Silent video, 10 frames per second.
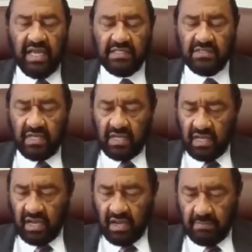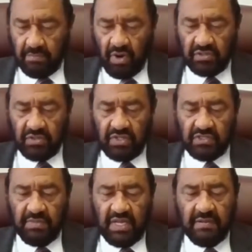has brought to
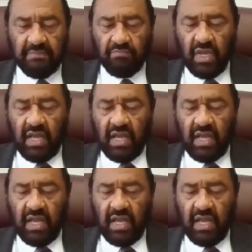this meeting.